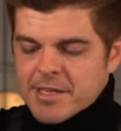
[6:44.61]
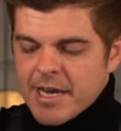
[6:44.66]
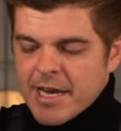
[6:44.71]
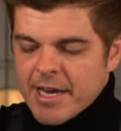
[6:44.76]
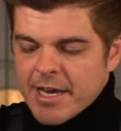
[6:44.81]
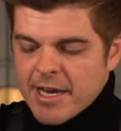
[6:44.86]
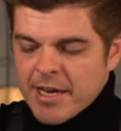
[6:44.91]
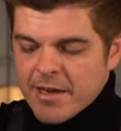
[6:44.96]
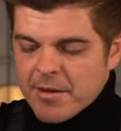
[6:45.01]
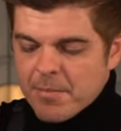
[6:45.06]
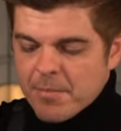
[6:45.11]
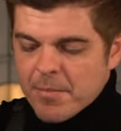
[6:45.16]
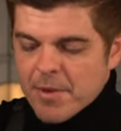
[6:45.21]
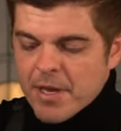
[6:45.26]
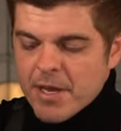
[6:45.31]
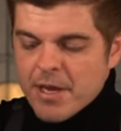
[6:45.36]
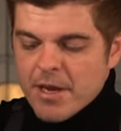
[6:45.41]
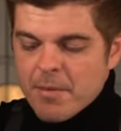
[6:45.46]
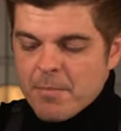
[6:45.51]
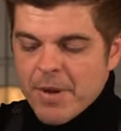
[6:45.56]
Um,
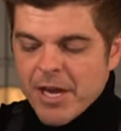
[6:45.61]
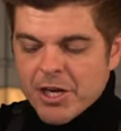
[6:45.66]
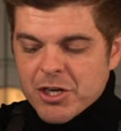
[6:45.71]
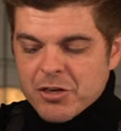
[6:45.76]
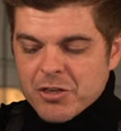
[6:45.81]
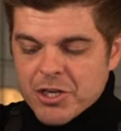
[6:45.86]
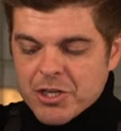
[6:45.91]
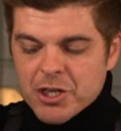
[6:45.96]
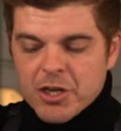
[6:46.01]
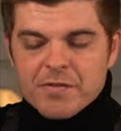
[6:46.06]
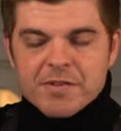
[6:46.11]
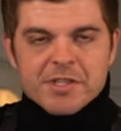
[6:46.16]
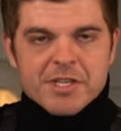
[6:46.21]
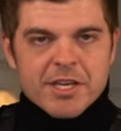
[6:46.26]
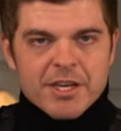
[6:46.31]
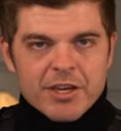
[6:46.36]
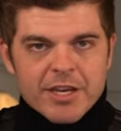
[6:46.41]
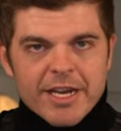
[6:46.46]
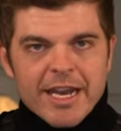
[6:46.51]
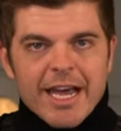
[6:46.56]
make sure that you
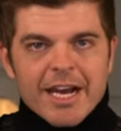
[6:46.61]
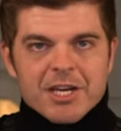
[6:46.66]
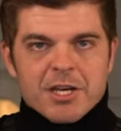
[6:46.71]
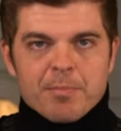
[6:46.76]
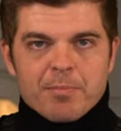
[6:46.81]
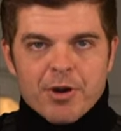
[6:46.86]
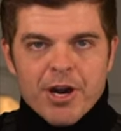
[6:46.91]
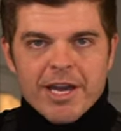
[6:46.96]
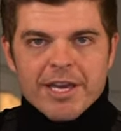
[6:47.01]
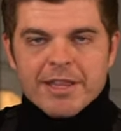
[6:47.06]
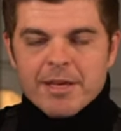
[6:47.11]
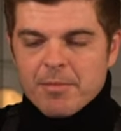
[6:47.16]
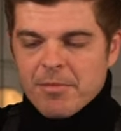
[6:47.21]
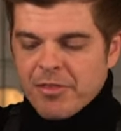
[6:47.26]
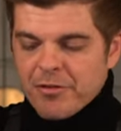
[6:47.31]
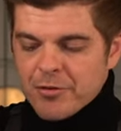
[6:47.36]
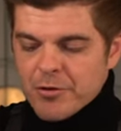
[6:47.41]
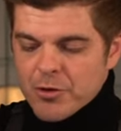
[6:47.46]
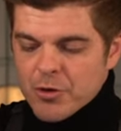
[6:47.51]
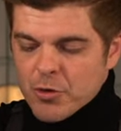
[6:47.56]
obviously can actually break them
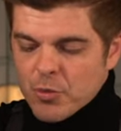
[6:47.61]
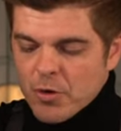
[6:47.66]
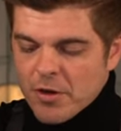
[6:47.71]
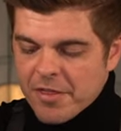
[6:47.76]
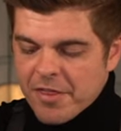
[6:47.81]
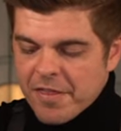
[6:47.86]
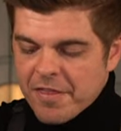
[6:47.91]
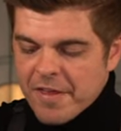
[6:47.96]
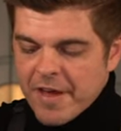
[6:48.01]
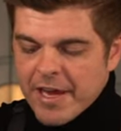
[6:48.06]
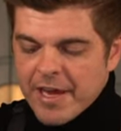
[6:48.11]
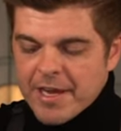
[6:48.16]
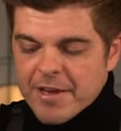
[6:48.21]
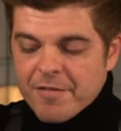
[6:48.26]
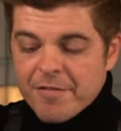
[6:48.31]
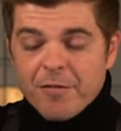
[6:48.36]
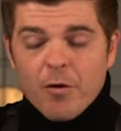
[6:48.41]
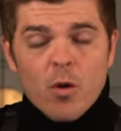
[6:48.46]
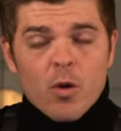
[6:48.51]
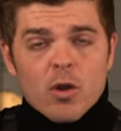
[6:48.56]
through with a
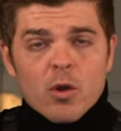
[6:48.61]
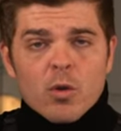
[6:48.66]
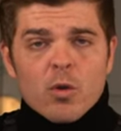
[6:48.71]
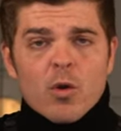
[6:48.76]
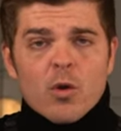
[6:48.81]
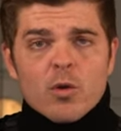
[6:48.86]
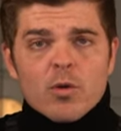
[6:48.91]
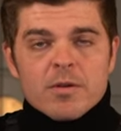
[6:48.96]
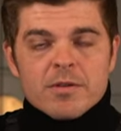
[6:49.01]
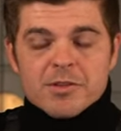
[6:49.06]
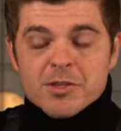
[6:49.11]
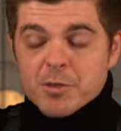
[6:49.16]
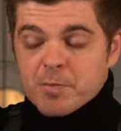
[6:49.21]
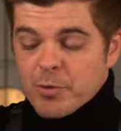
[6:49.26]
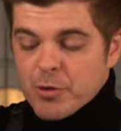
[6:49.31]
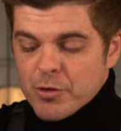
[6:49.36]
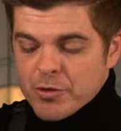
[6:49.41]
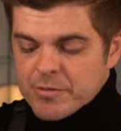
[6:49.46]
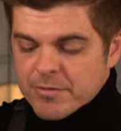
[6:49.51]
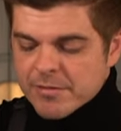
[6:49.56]
fork or
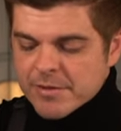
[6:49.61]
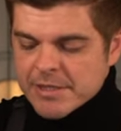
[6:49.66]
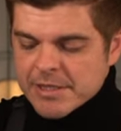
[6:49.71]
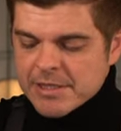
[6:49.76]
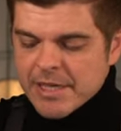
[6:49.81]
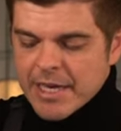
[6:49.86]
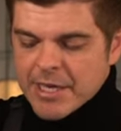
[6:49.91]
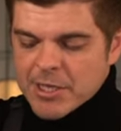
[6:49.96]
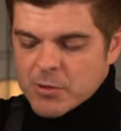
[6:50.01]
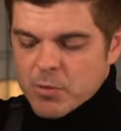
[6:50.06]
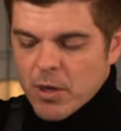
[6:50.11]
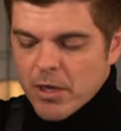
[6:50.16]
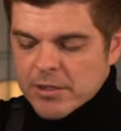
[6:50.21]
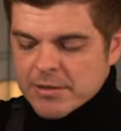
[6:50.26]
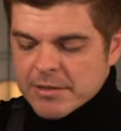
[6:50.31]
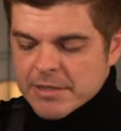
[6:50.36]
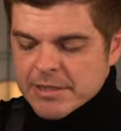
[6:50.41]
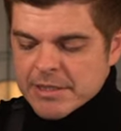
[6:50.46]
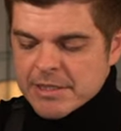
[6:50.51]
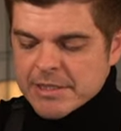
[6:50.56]
spoon as
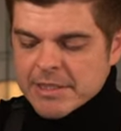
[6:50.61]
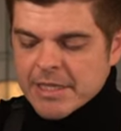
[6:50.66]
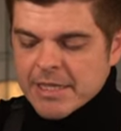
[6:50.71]
well.